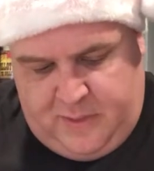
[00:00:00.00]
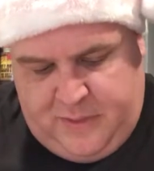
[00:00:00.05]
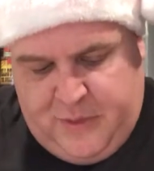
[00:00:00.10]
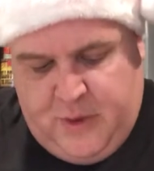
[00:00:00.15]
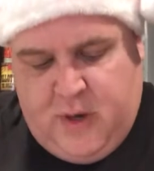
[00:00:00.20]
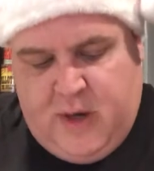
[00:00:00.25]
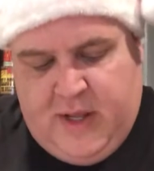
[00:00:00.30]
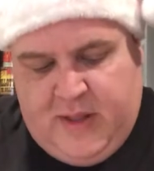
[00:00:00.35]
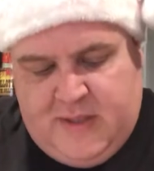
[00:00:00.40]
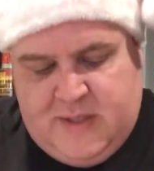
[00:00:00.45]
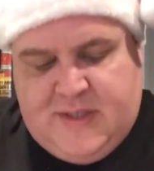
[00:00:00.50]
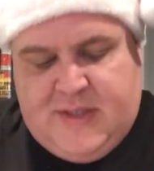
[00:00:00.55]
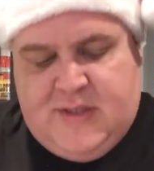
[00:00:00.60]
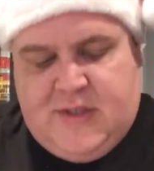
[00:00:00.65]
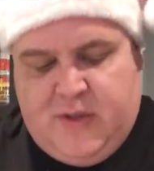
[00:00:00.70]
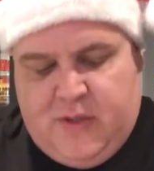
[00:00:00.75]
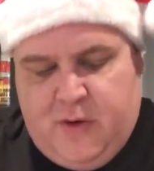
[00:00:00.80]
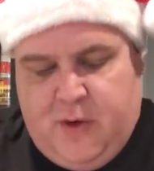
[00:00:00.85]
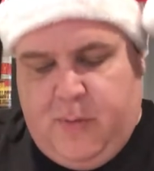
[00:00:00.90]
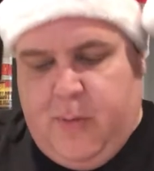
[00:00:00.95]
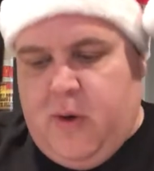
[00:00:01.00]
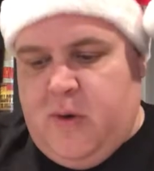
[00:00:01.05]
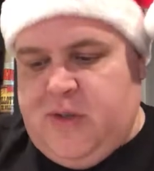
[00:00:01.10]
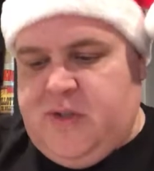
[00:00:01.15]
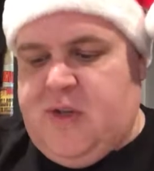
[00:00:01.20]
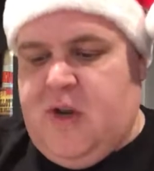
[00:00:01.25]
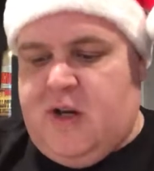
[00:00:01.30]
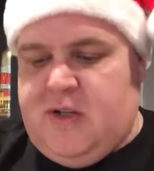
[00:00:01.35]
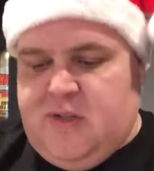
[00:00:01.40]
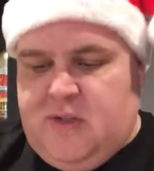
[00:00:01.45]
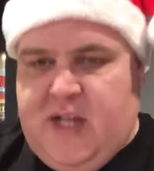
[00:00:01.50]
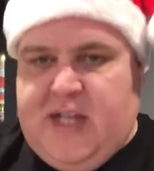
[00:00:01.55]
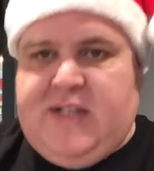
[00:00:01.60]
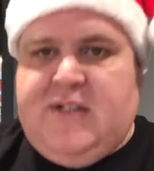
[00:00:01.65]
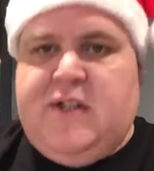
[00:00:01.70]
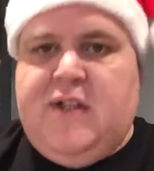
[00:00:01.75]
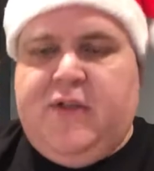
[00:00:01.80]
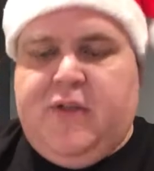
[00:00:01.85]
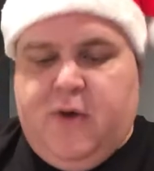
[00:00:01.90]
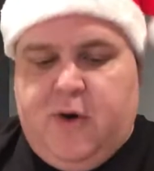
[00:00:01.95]
This is the third bonus card, so that's
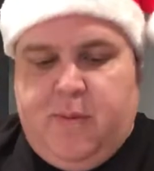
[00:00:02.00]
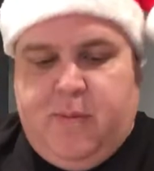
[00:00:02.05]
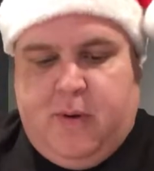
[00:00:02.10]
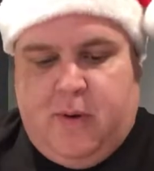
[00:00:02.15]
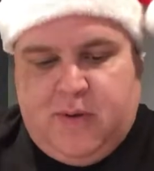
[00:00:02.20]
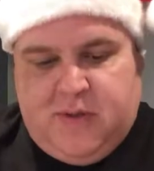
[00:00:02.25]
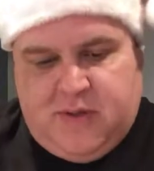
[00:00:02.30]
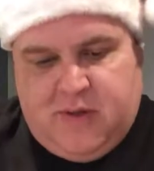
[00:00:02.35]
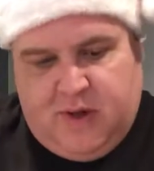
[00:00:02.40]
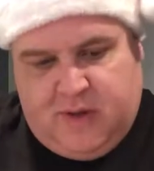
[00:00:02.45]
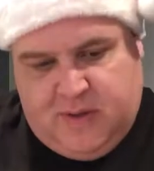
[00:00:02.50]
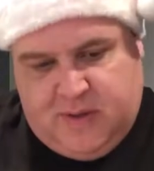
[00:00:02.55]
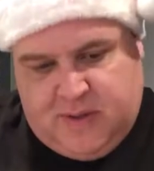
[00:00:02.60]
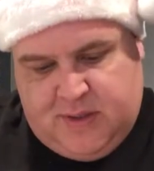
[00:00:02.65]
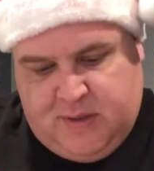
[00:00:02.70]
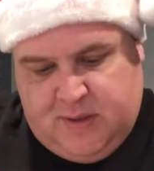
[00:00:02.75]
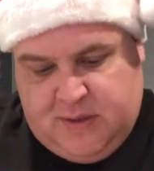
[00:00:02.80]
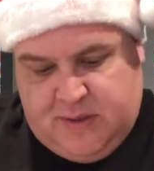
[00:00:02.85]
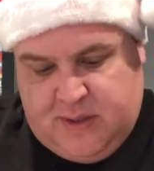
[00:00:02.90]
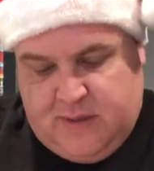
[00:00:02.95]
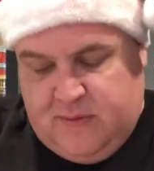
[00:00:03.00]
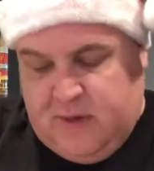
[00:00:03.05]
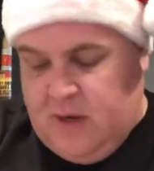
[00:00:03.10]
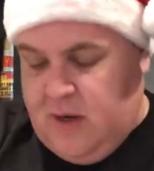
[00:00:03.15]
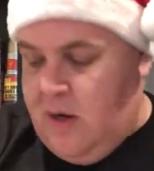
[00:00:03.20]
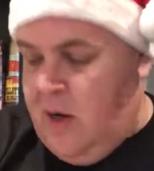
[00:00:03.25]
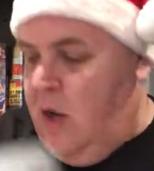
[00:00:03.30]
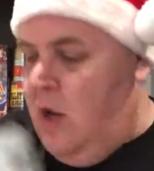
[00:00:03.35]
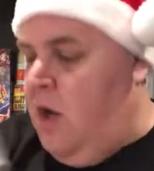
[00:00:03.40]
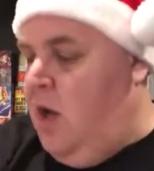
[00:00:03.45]
the third bonus card in the series they've done.